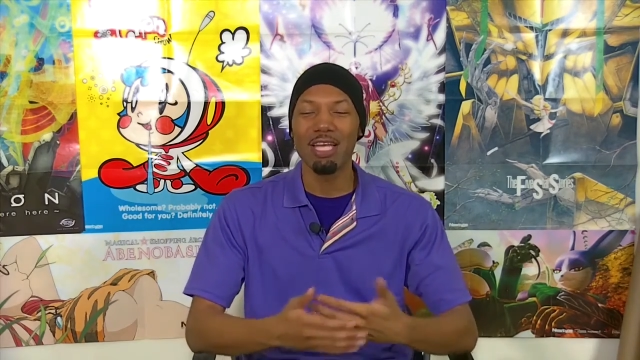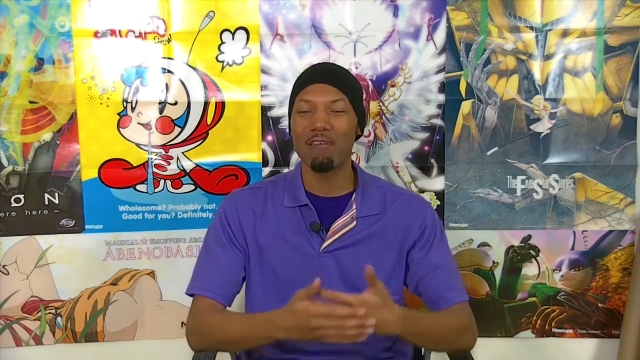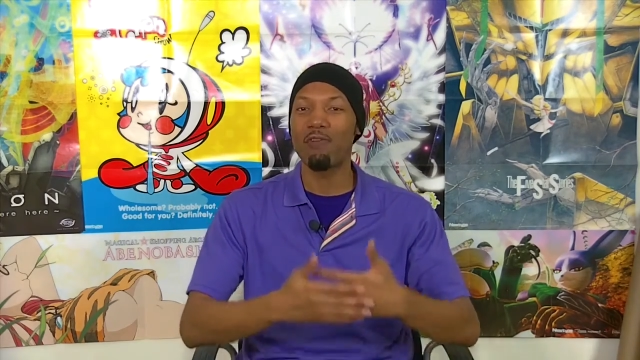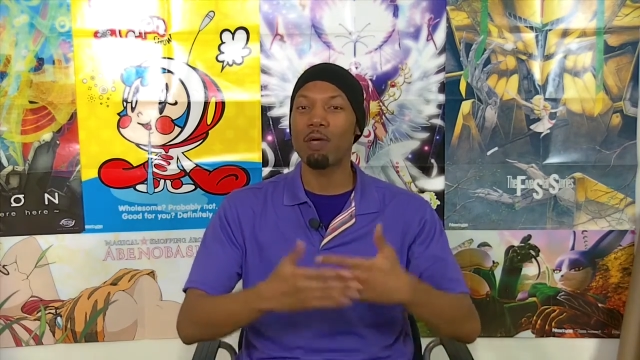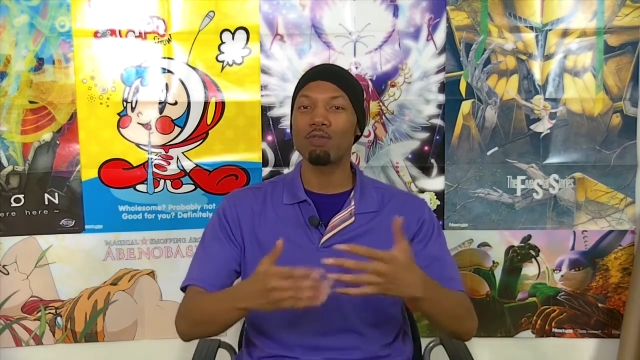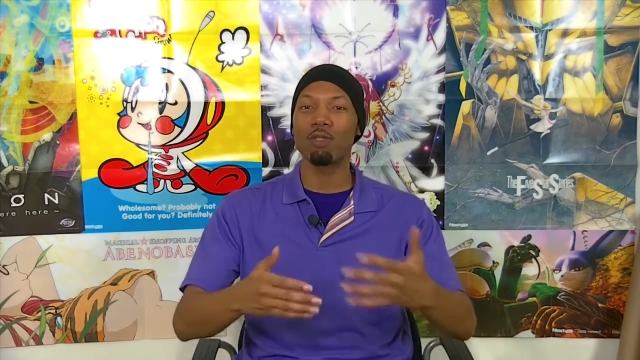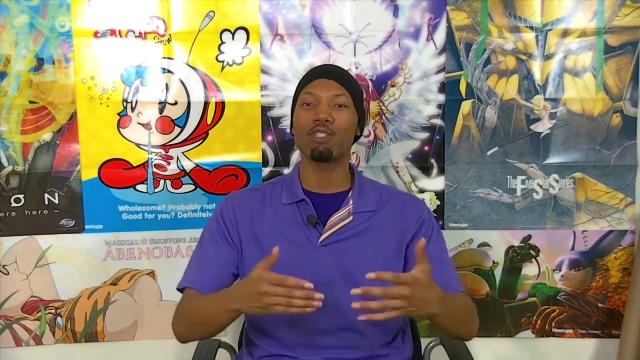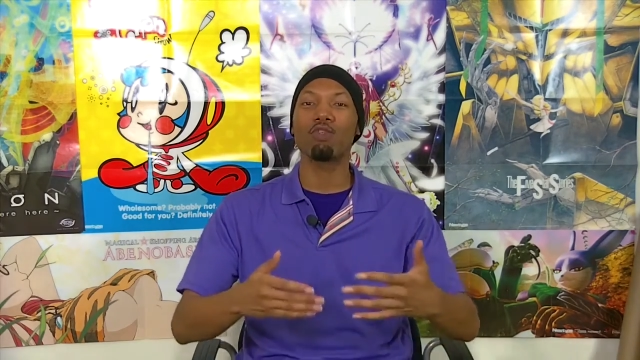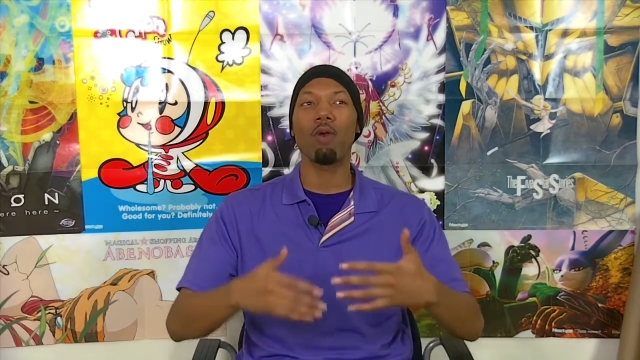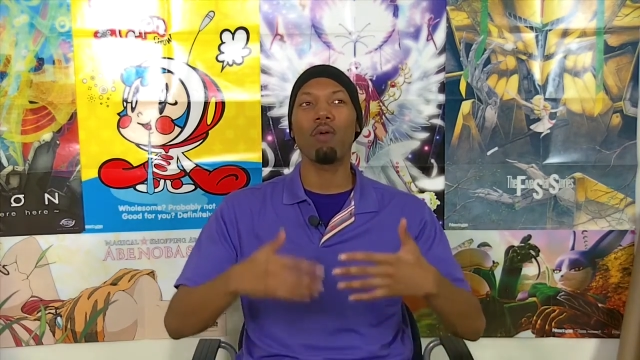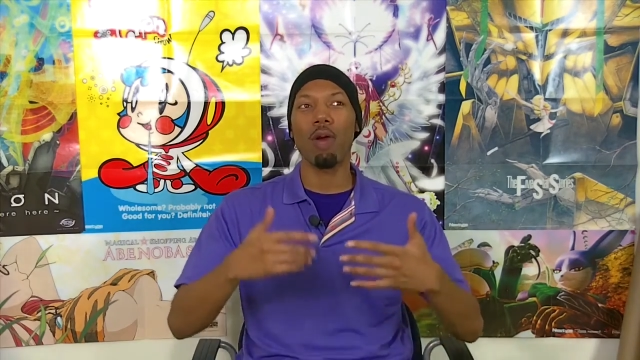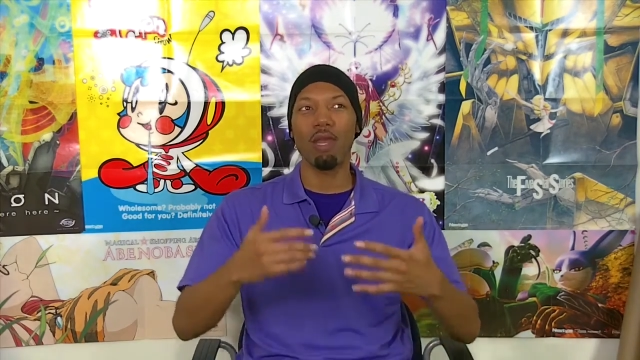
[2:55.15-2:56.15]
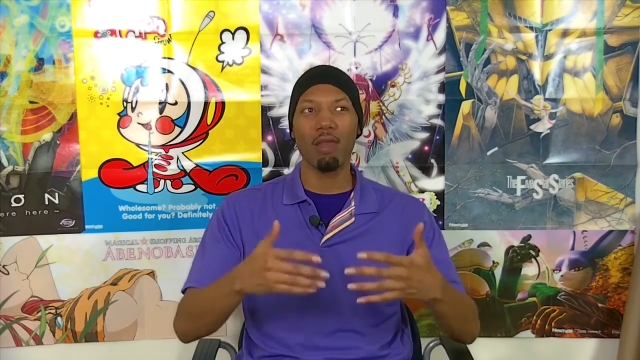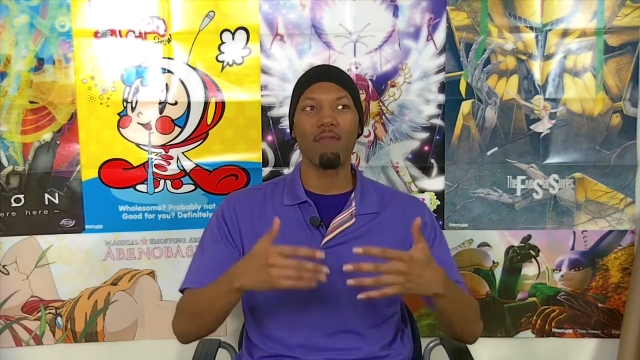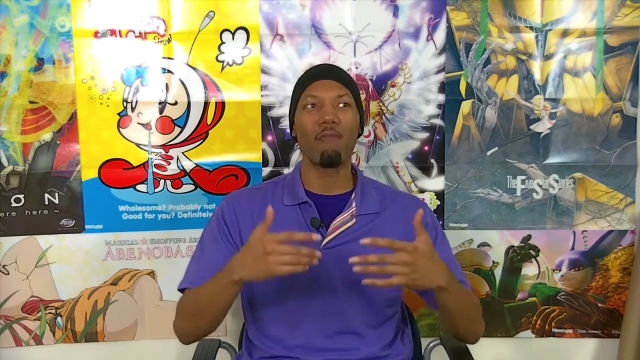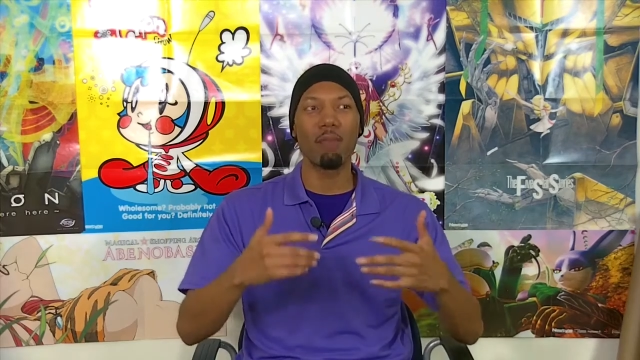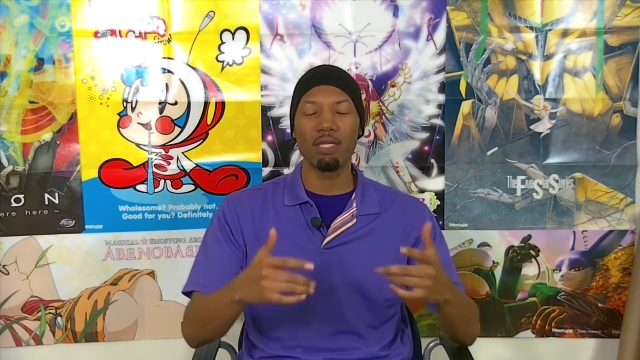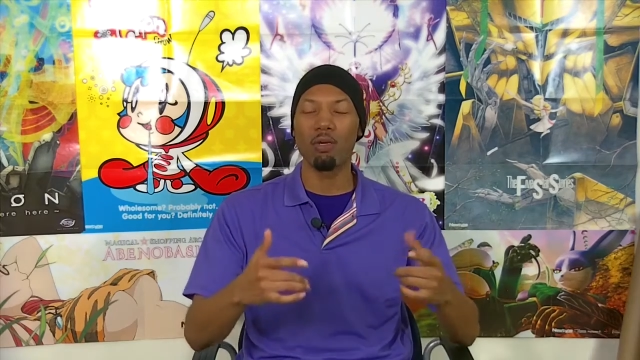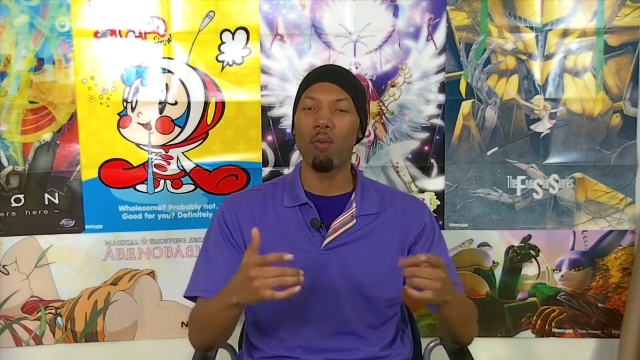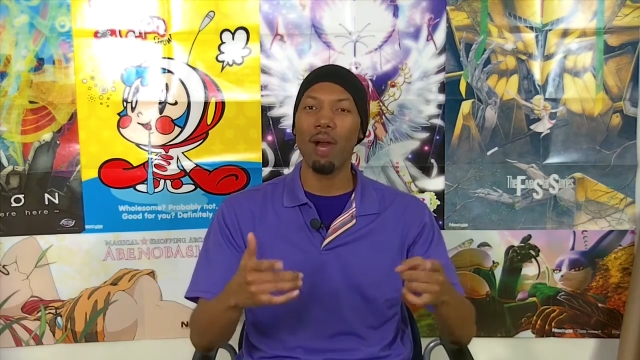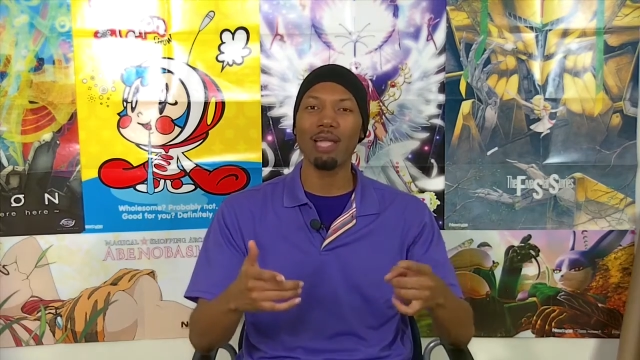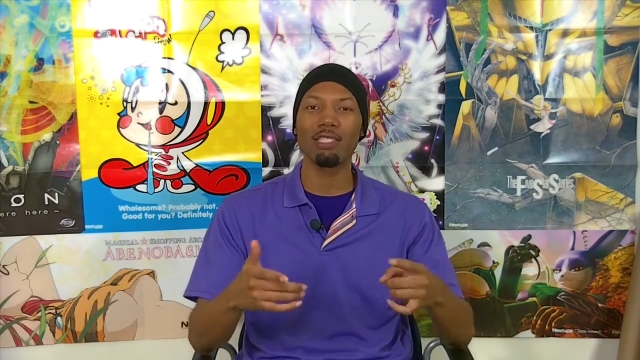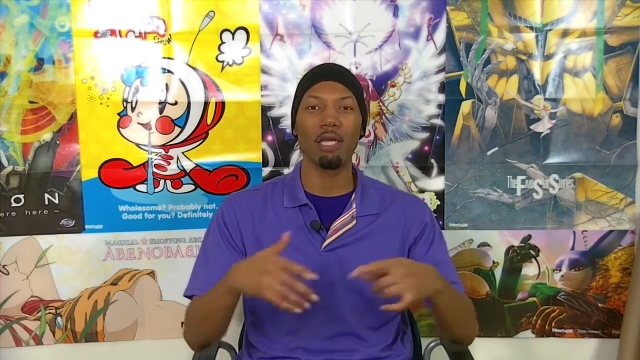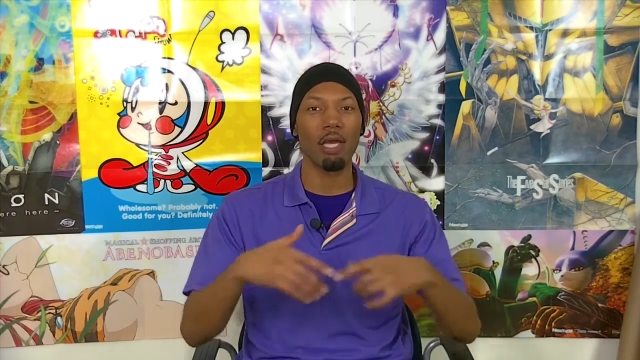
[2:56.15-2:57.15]
It flows with the story well enough for me to
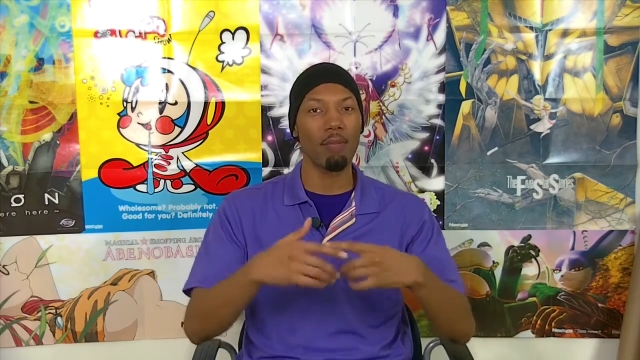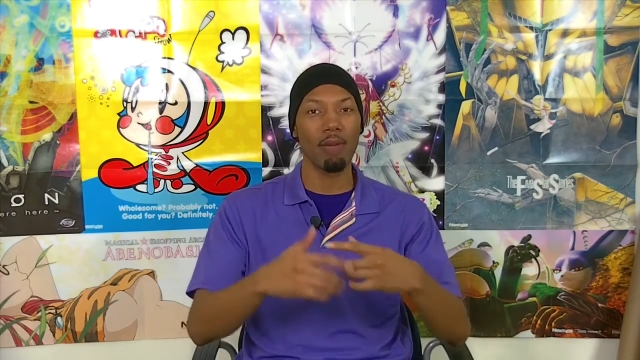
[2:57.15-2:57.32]
watch it